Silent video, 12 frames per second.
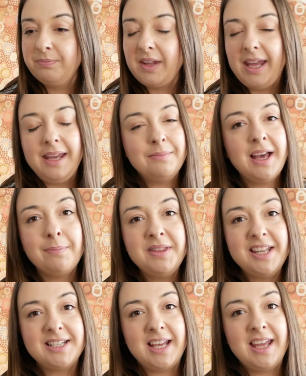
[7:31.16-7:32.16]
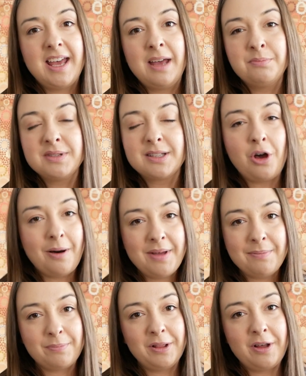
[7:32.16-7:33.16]
Hit me up in the DMs,
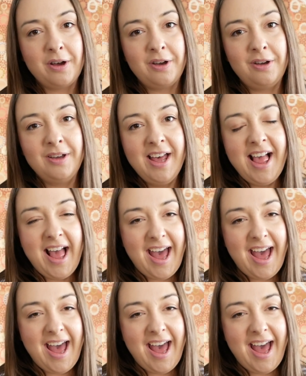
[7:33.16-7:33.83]
comment below,